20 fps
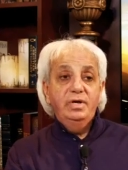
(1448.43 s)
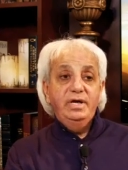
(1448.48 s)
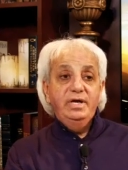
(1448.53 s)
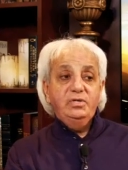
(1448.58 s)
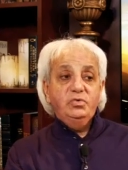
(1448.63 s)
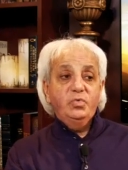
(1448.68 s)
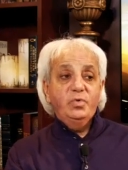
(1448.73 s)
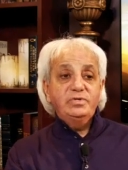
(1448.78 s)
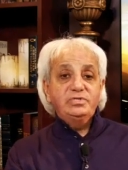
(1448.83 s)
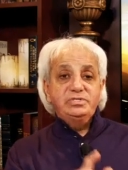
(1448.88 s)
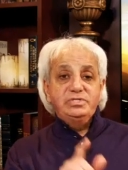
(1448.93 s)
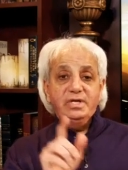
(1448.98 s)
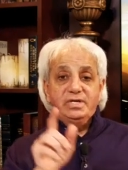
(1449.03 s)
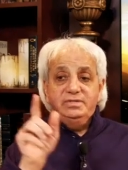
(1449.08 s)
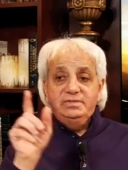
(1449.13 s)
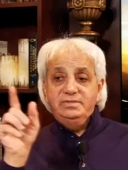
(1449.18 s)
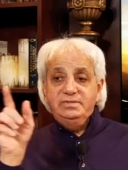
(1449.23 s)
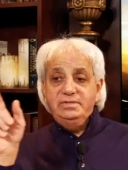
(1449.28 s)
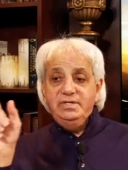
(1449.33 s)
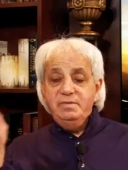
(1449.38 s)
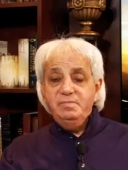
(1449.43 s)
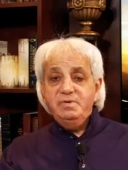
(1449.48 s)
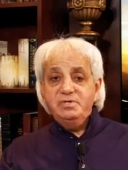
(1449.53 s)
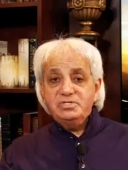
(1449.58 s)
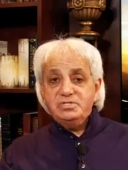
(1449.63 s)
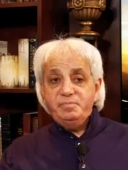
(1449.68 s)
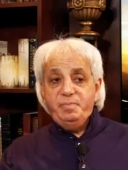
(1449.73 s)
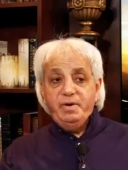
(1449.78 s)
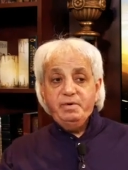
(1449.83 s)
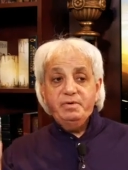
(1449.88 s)
it was the
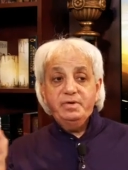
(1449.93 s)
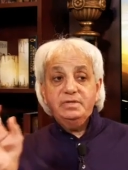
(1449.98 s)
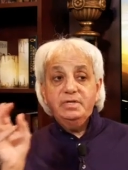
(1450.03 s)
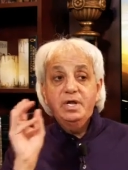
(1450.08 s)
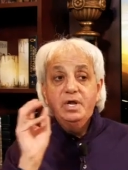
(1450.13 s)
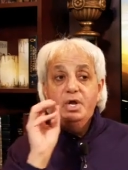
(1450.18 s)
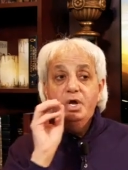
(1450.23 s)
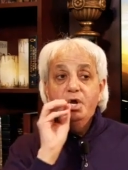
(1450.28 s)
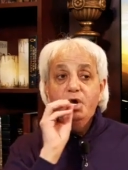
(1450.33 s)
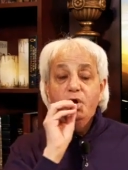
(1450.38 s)
demon spirit